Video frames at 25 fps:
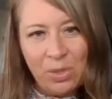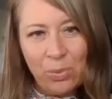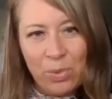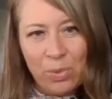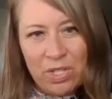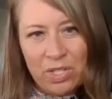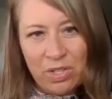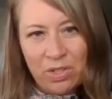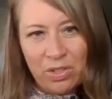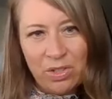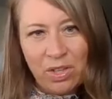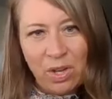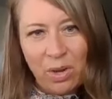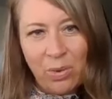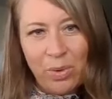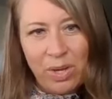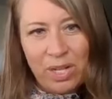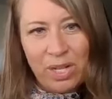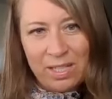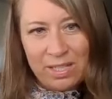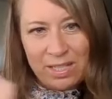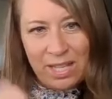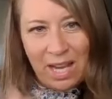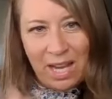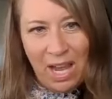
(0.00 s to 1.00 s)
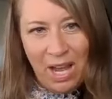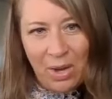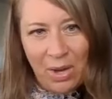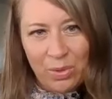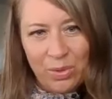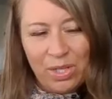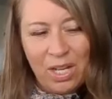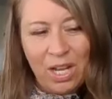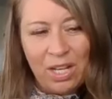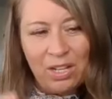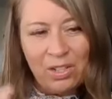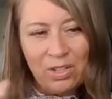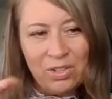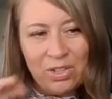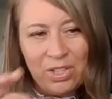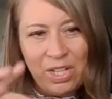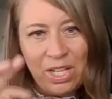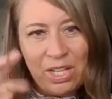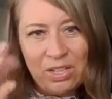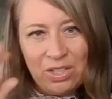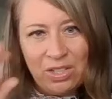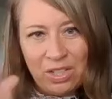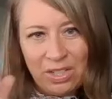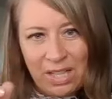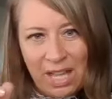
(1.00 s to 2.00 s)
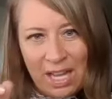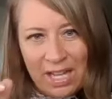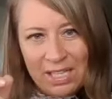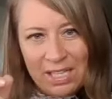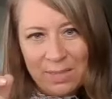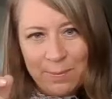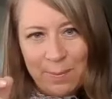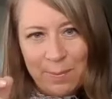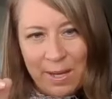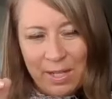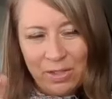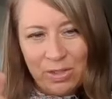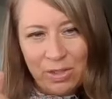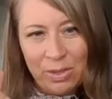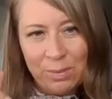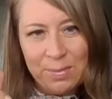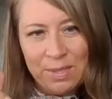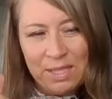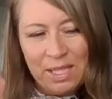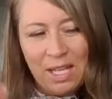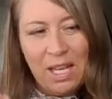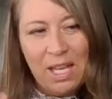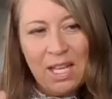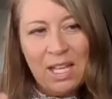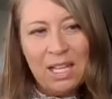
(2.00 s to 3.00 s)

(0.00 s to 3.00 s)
So when you're going down and you're changing light spectrums,